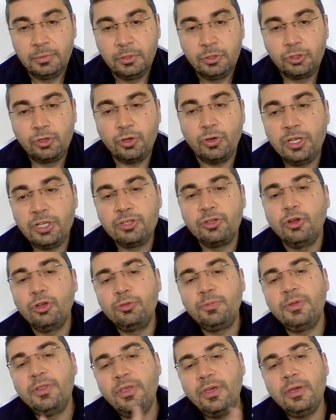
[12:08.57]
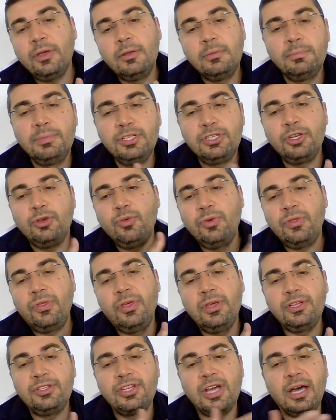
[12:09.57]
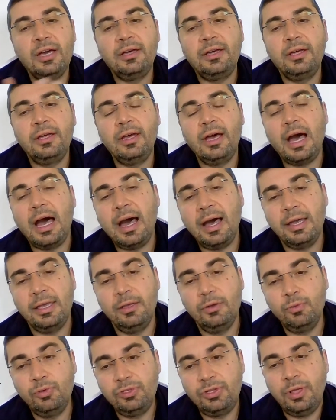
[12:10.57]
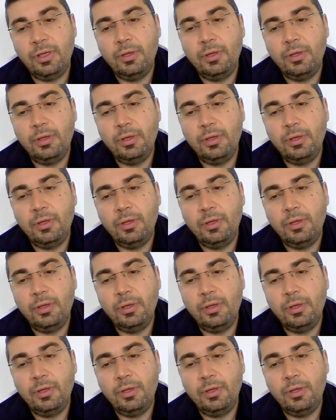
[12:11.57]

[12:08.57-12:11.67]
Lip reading: So he's not busy with his I, with